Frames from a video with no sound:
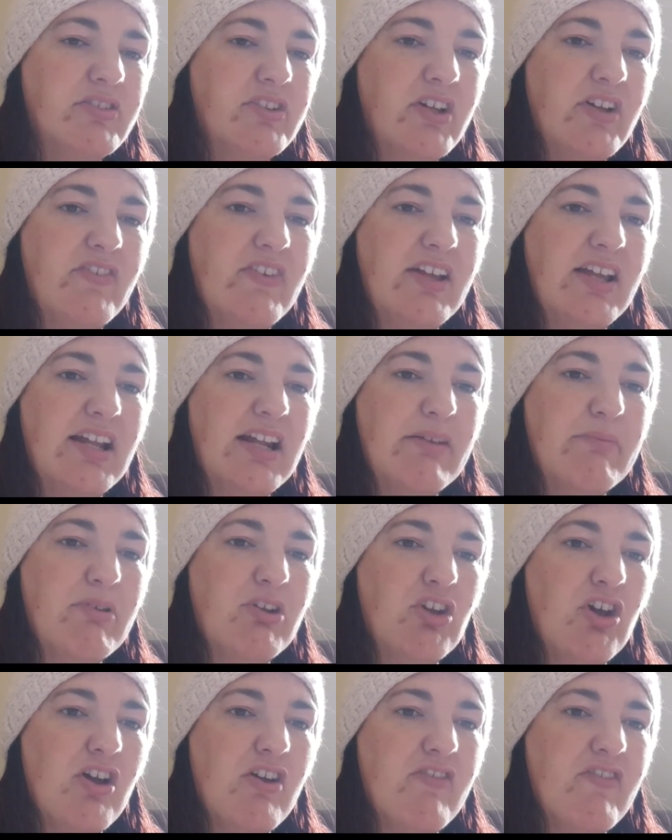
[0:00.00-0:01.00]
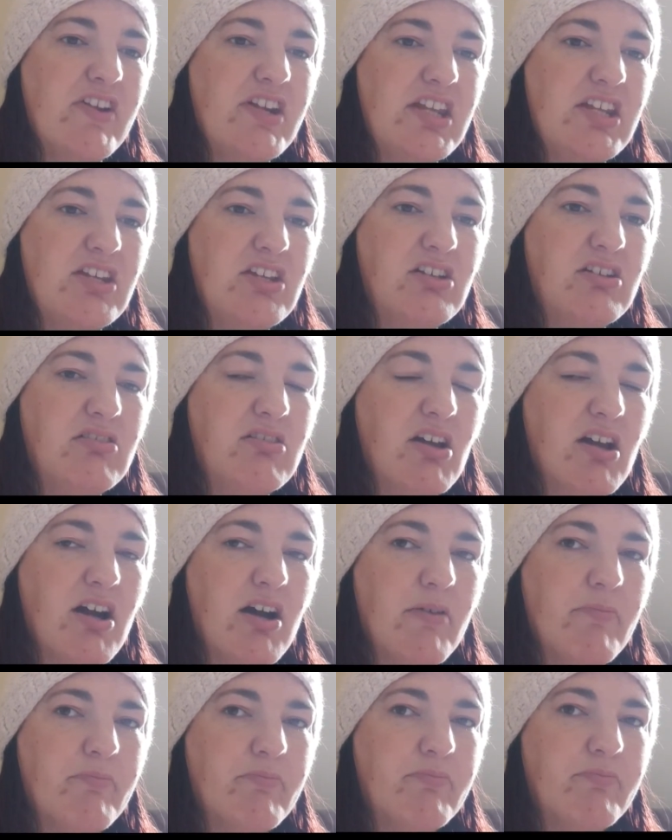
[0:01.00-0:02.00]
so if you can let me know of any
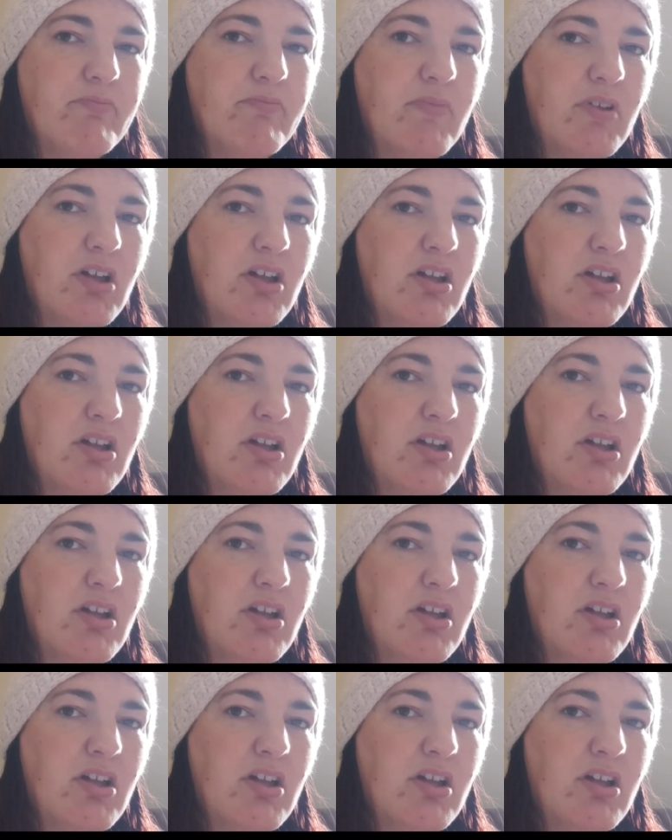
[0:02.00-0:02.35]
um,